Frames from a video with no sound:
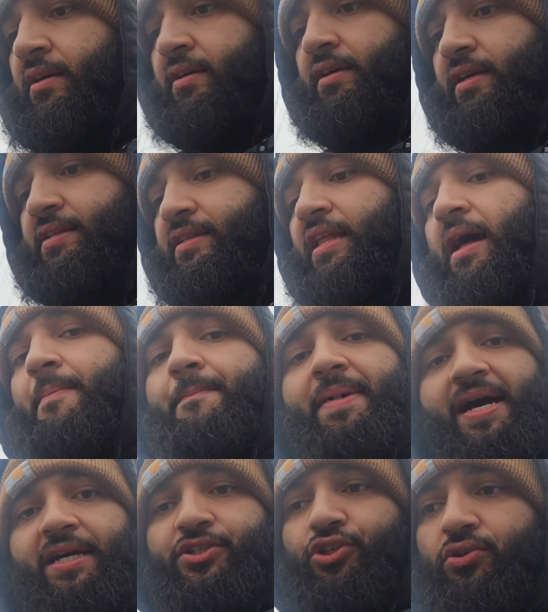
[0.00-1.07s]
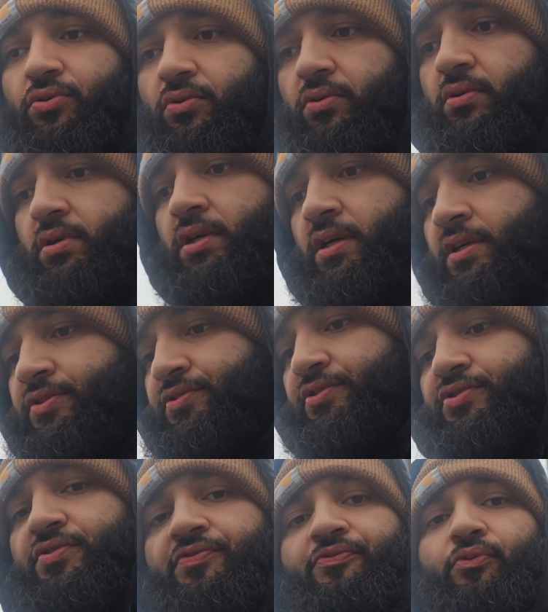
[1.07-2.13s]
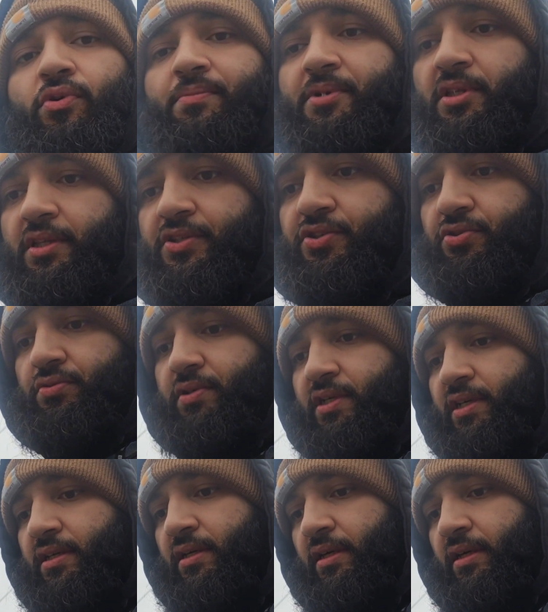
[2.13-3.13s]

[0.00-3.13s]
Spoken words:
It's not magical. There's a formula to it.